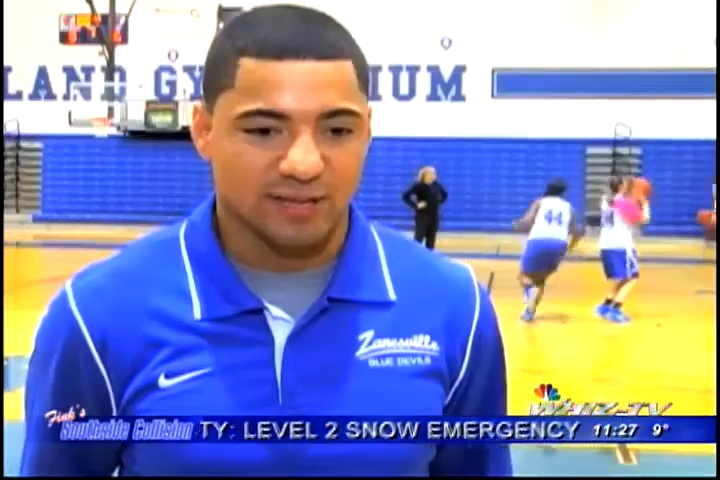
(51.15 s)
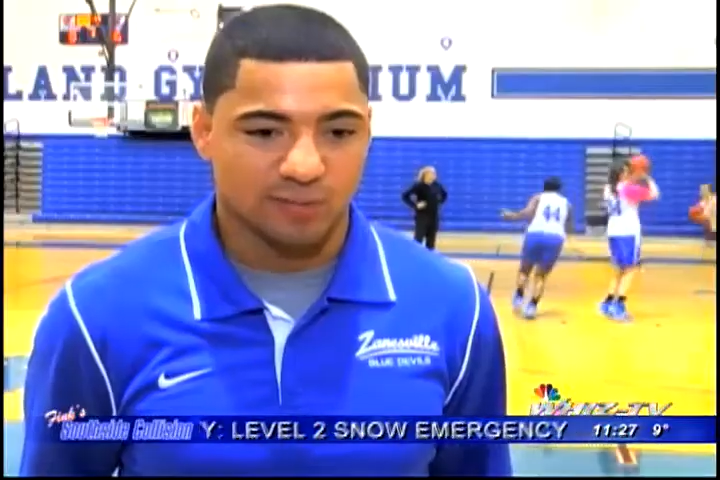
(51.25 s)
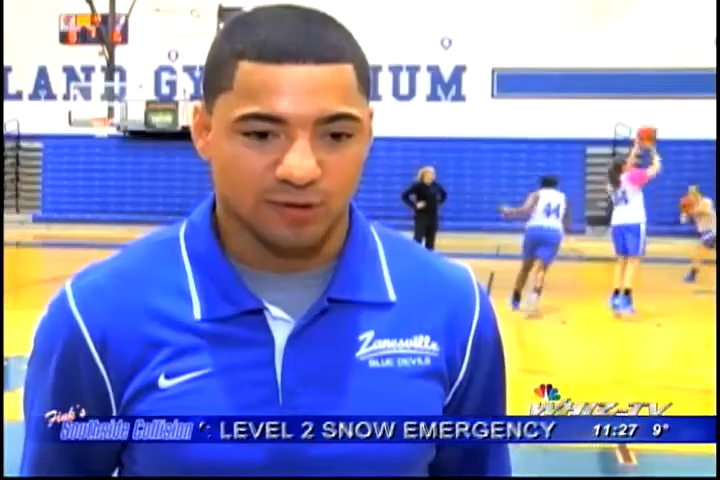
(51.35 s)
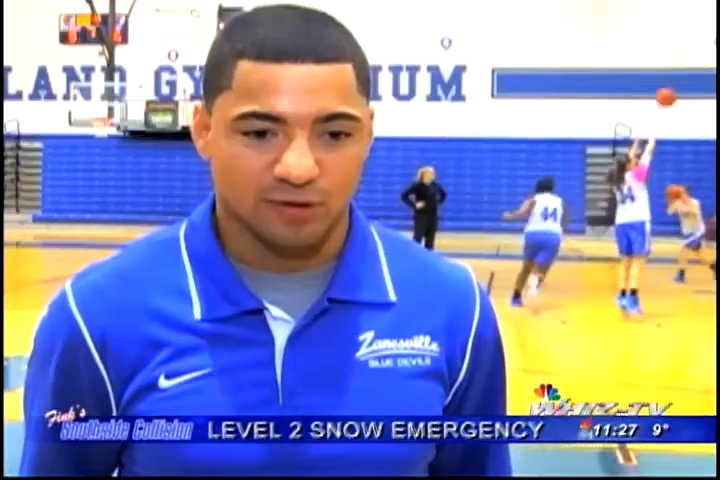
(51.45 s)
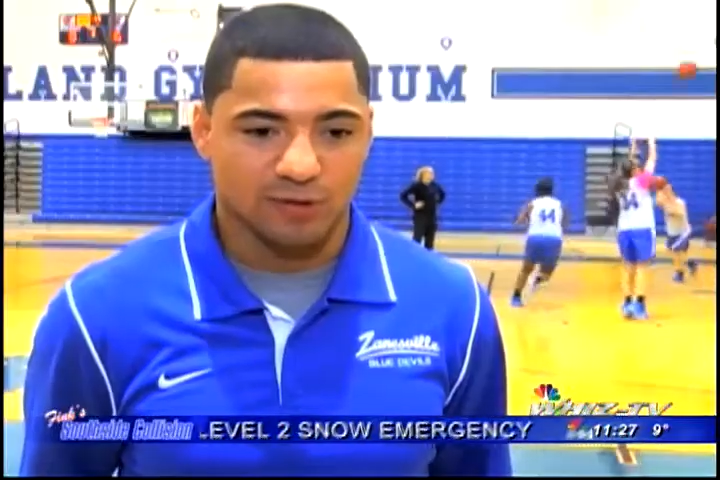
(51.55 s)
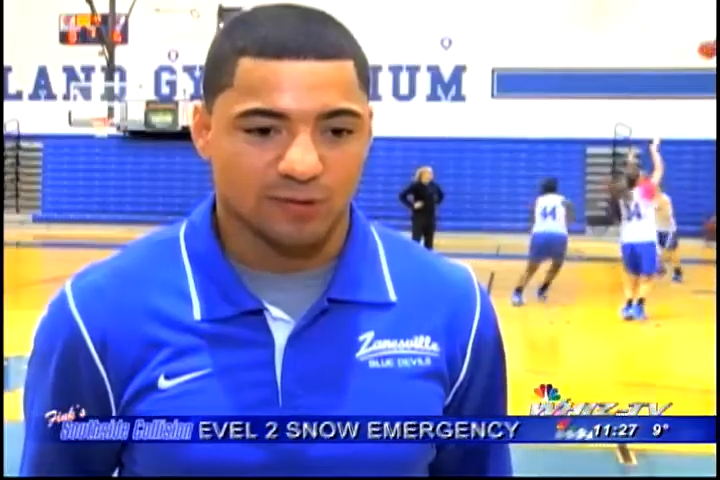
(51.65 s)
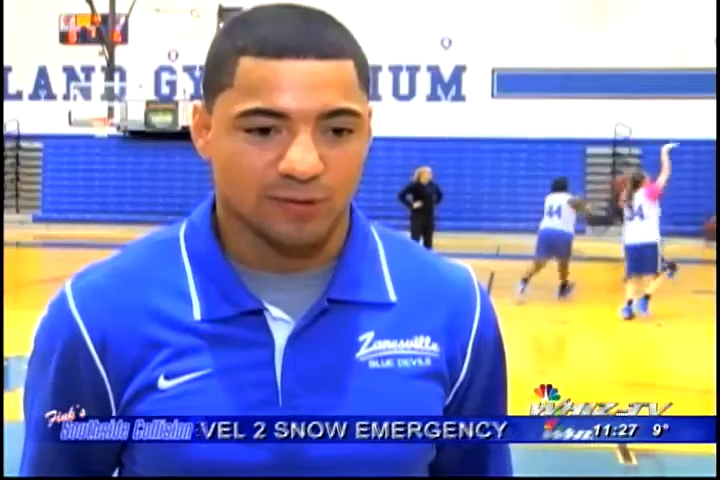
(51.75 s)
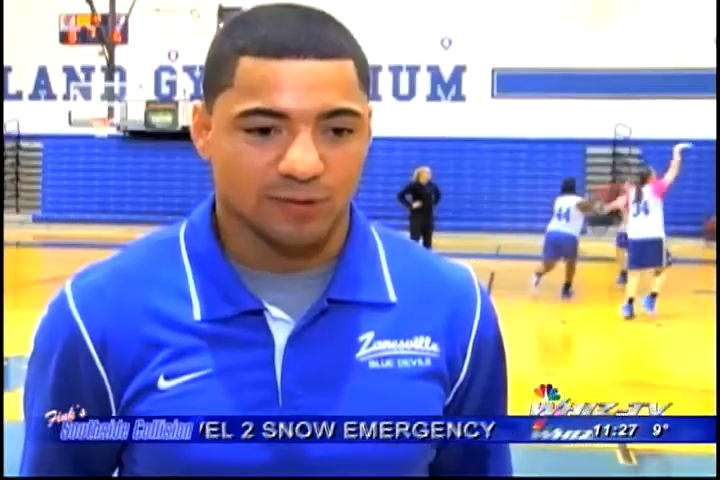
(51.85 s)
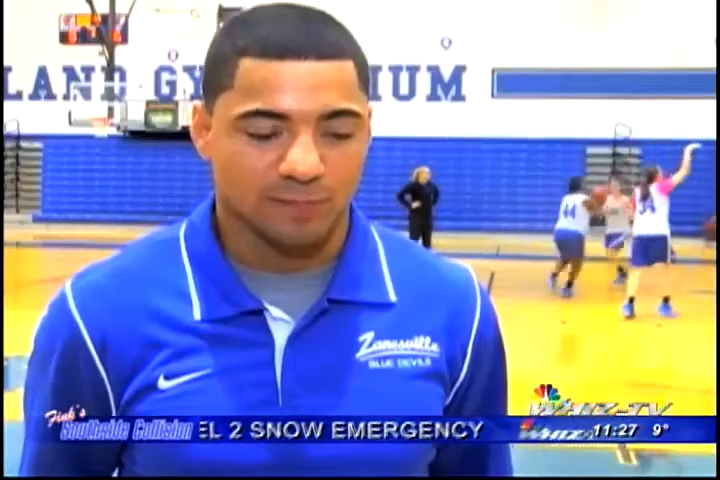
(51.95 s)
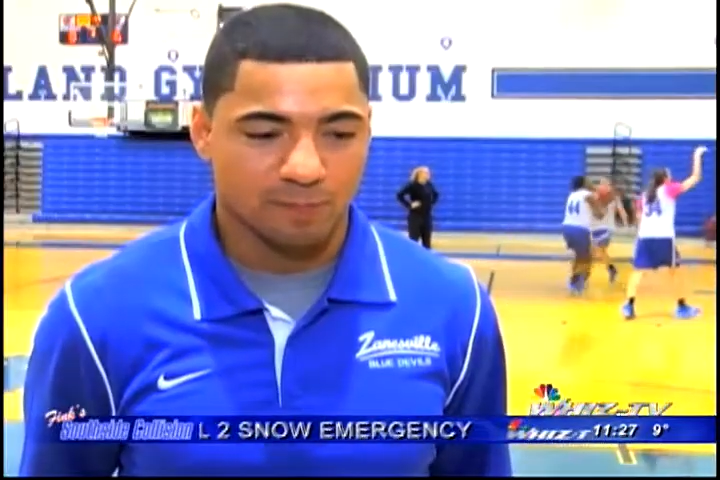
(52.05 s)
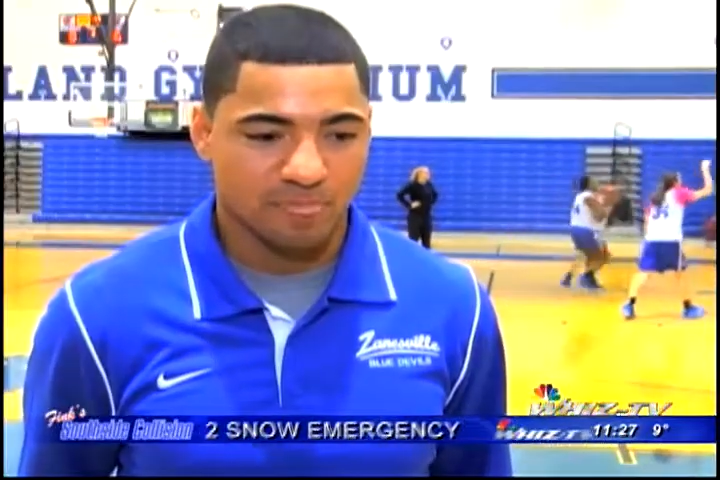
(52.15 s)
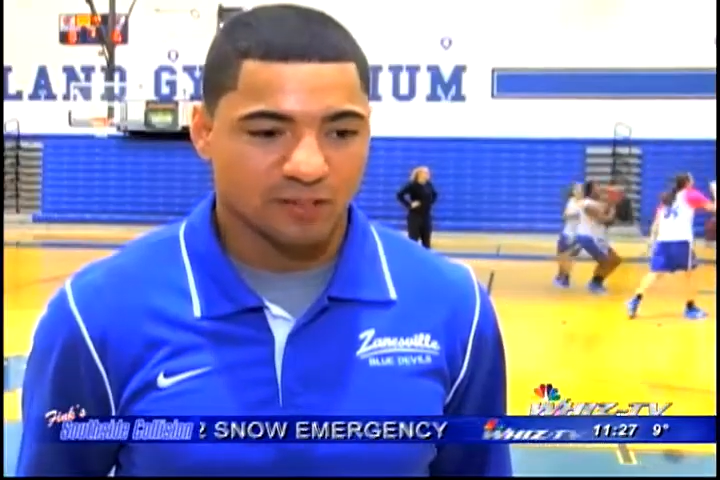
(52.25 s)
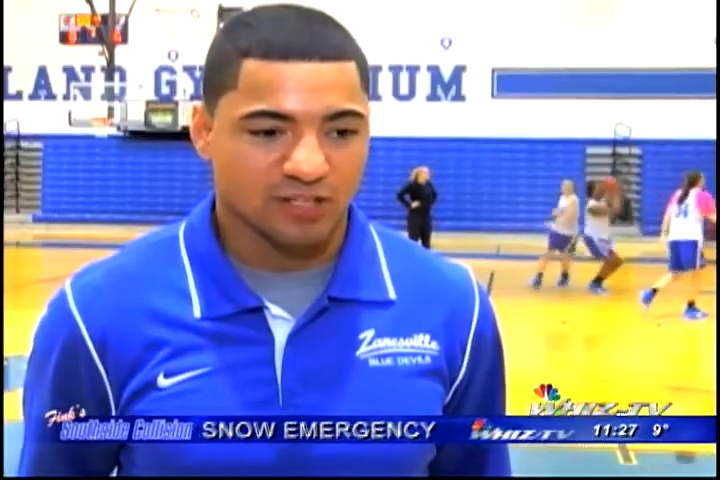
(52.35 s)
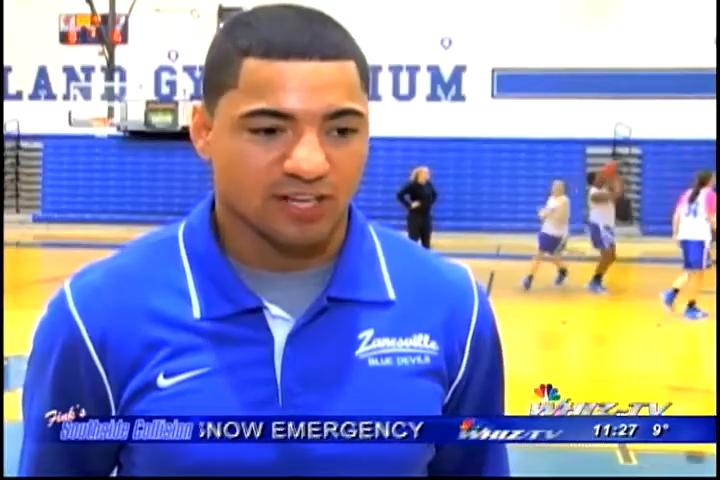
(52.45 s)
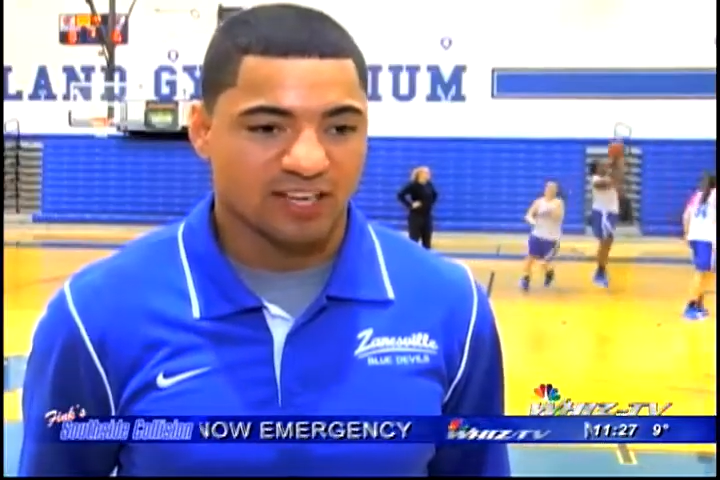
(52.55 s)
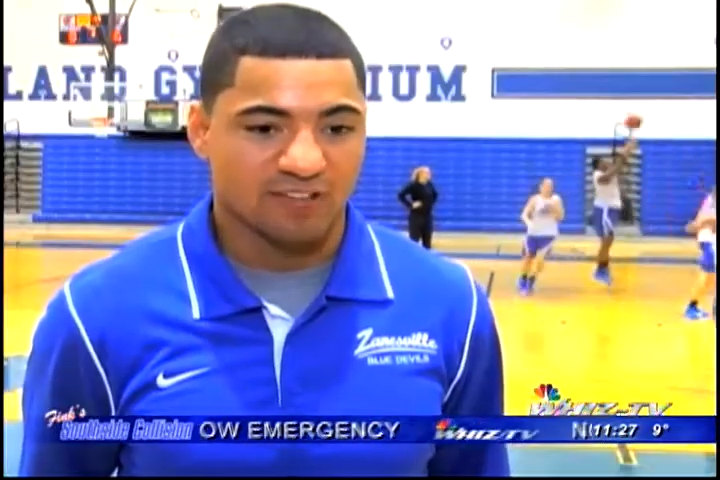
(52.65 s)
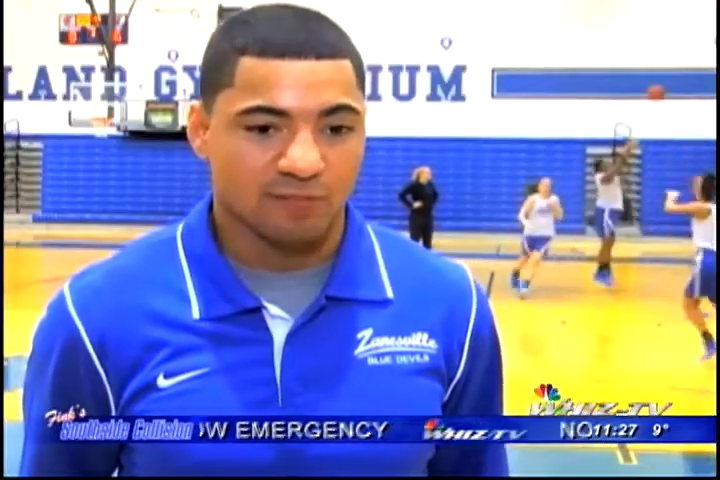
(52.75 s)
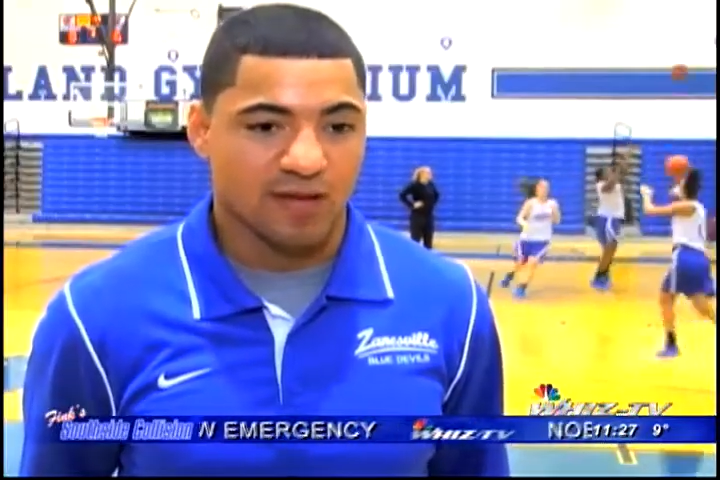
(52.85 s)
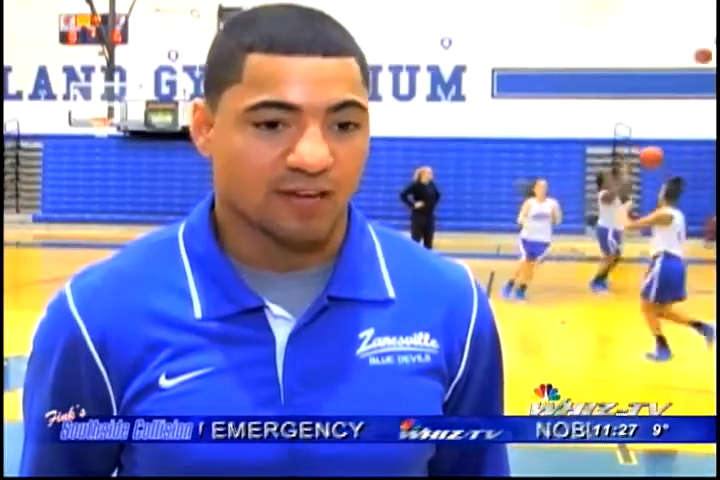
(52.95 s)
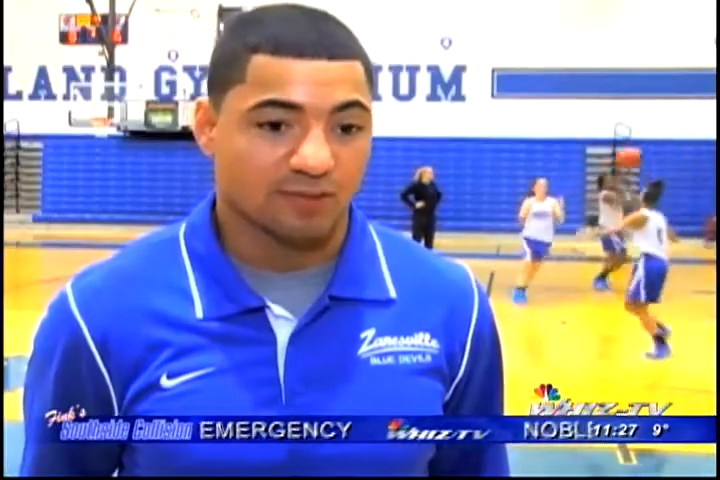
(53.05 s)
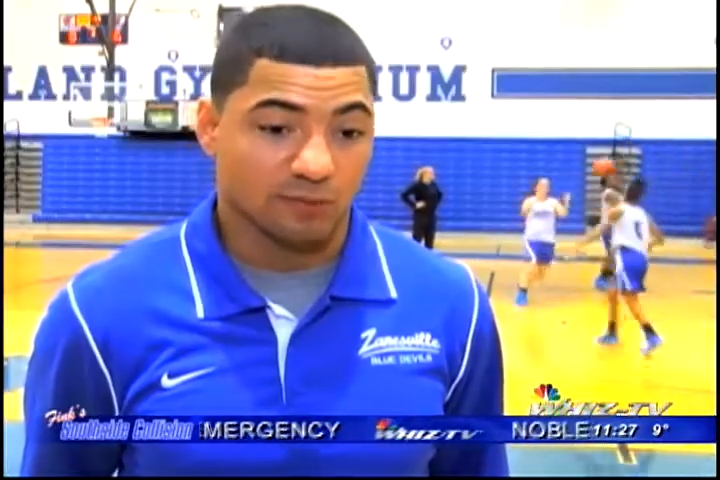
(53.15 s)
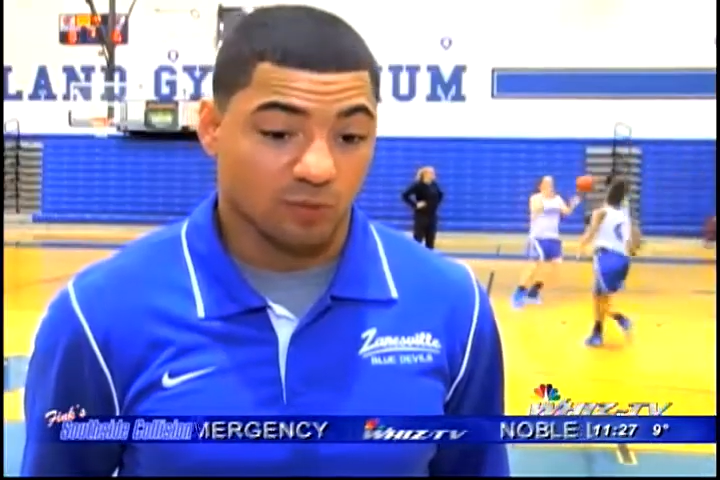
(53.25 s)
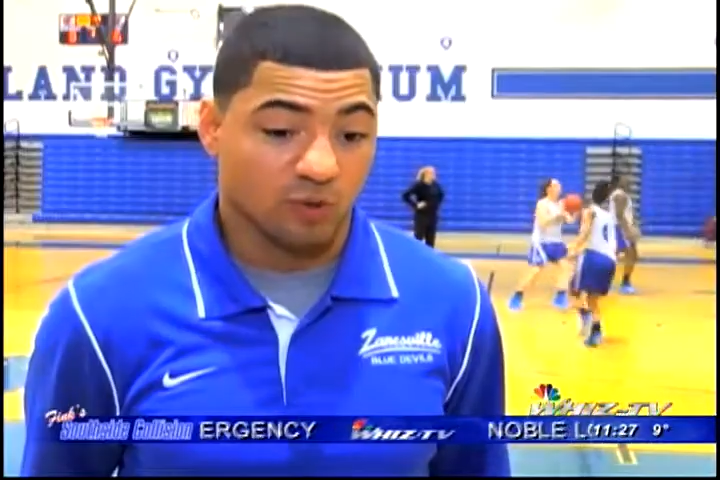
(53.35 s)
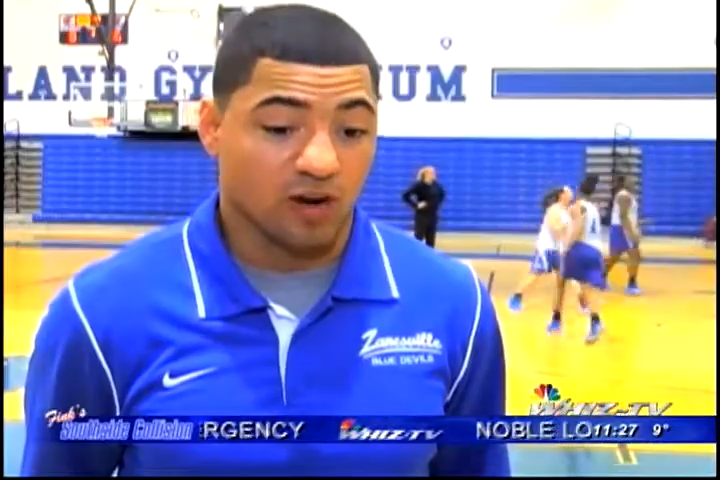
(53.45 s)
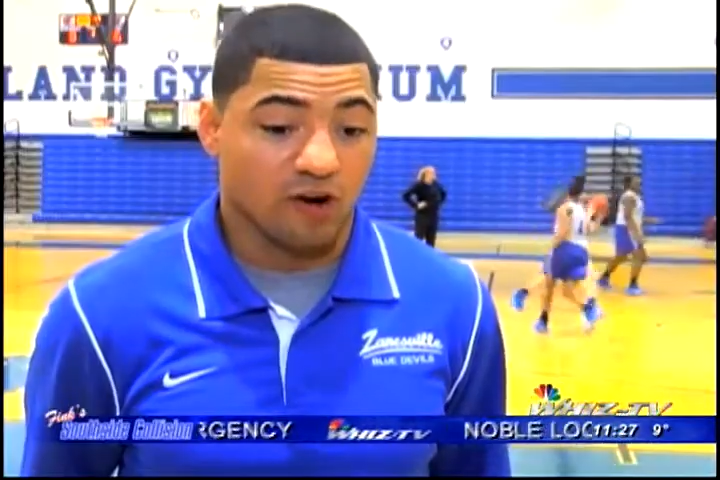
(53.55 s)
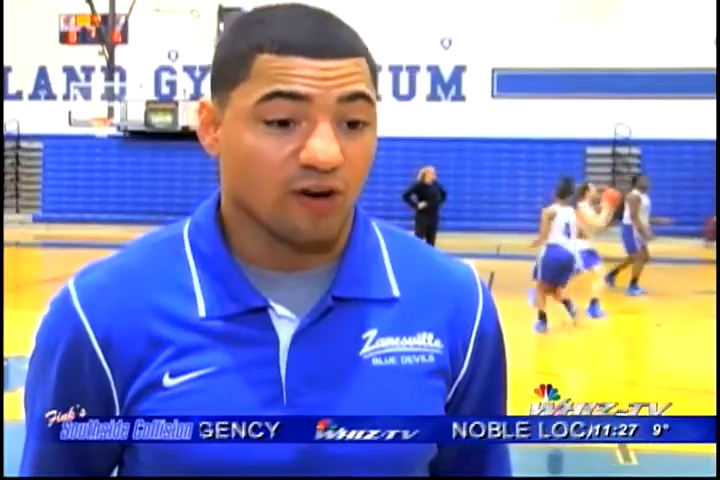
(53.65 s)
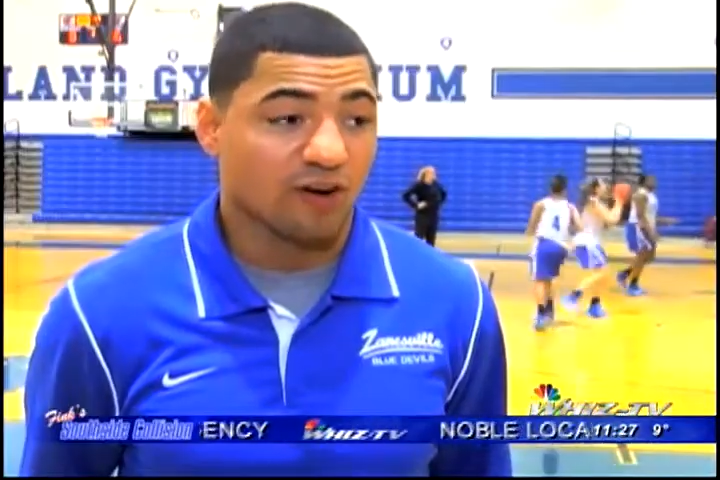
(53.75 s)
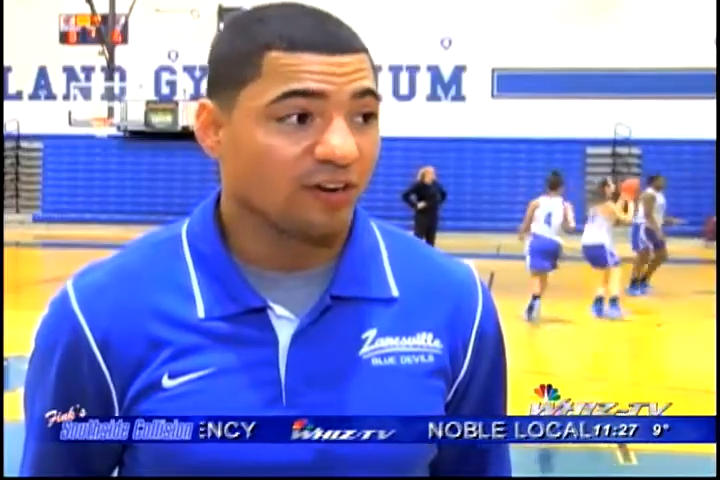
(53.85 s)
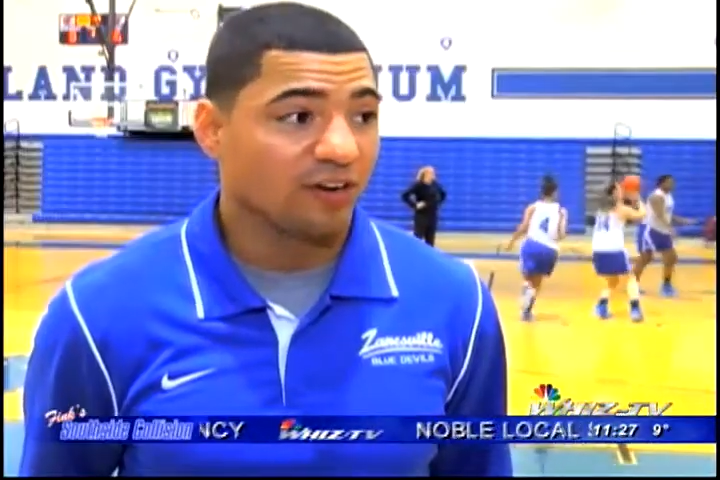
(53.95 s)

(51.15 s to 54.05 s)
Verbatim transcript: keep it local, and try to give back what I already